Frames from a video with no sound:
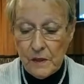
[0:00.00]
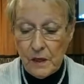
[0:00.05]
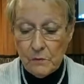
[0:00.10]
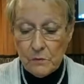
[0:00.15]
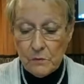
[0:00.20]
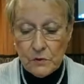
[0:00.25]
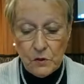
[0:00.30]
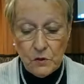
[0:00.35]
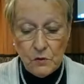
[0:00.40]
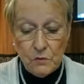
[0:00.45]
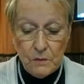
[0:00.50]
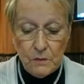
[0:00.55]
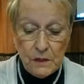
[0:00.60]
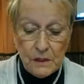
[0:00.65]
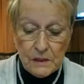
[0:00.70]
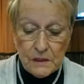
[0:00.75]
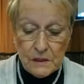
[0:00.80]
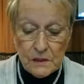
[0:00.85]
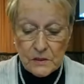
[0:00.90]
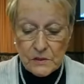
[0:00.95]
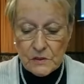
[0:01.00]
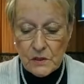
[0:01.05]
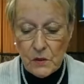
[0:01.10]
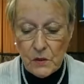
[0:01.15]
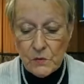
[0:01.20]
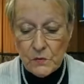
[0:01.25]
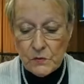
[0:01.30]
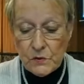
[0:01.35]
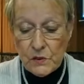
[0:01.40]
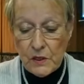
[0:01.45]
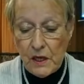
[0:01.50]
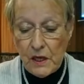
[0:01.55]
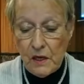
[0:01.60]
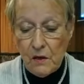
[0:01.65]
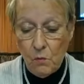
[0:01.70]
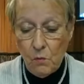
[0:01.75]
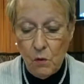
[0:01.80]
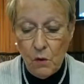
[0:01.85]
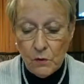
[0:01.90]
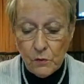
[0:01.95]
There were two men in a certain
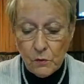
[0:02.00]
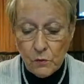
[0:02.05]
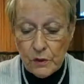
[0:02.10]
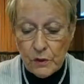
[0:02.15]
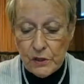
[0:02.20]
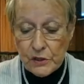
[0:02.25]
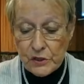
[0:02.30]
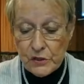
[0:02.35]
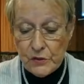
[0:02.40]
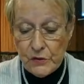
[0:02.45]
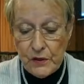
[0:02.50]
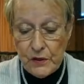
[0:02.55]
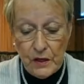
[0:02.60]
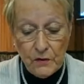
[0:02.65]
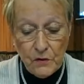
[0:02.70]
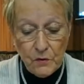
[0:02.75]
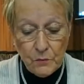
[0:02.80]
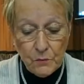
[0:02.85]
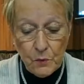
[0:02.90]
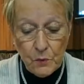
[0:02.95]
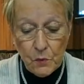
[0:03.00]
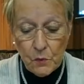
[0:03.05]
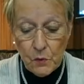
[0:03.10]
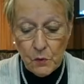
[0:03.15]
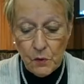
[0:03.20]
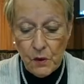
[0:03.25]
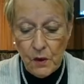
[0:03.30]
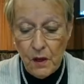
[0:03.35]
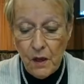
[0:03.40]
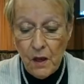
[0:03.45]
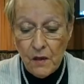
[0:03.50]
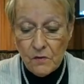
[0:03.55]
town, one rich and the other poor.